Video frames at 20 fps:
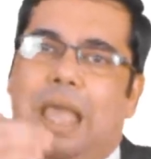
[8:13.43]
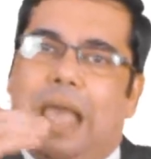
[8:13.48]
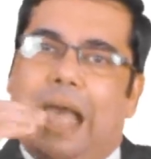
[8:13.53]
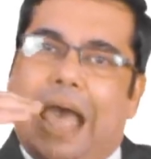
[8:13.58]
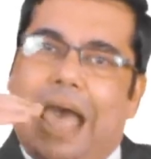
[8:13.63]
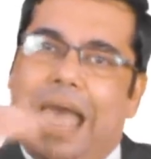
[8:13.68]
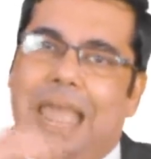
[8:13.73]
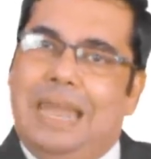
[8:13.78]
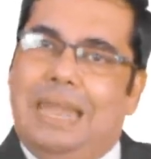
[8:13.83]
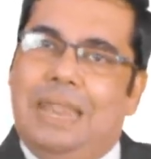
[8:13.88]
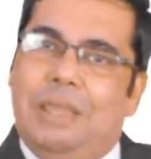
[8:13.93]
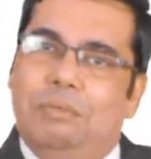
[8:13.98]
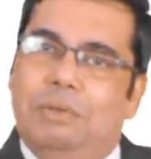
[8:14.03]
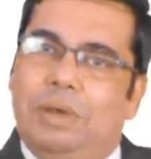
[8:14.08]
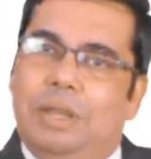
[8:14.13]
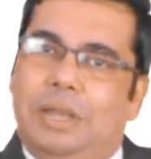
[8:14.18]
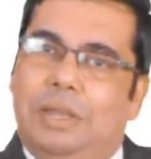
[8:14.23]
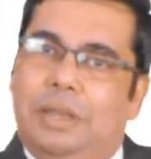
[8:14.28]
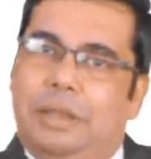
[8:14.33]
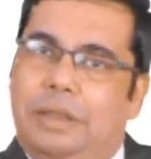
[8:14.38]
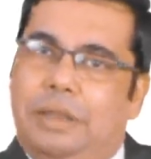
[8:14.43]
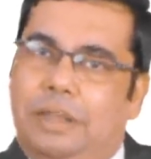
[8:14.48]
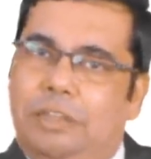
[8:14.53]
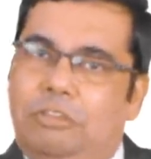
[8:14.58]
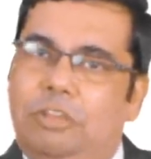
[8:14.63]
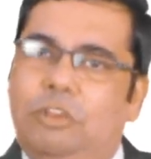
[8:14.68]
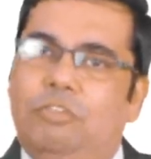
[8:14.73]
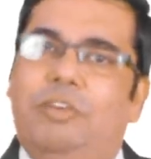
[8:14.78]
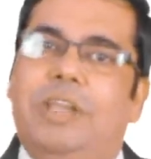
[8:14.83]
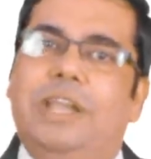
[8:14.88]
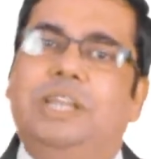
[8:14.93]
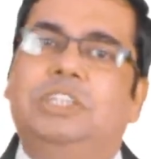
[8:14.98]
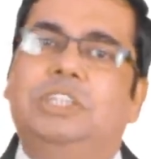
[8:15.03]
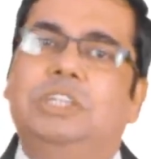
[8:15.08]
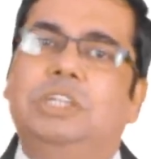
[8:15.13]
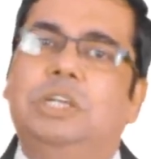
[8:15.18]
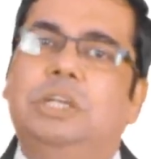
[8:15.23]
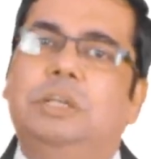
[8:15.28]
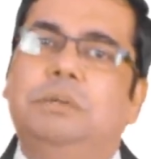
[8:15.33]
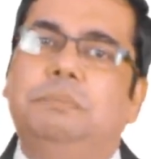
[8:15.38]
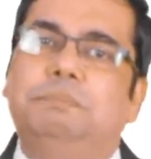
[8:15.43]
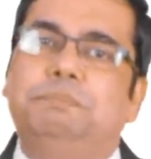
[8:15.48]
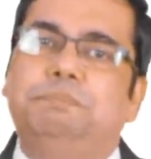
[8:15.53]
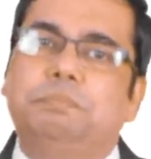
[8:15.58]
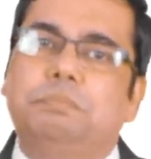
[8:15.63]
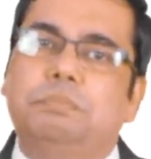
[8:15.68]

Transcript: high level disinfection,